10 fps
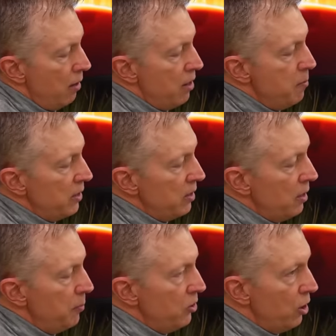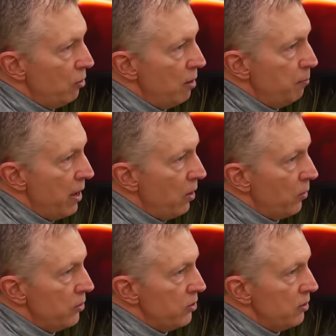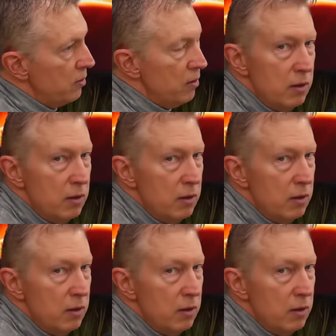The Mississippi is going to run backwards.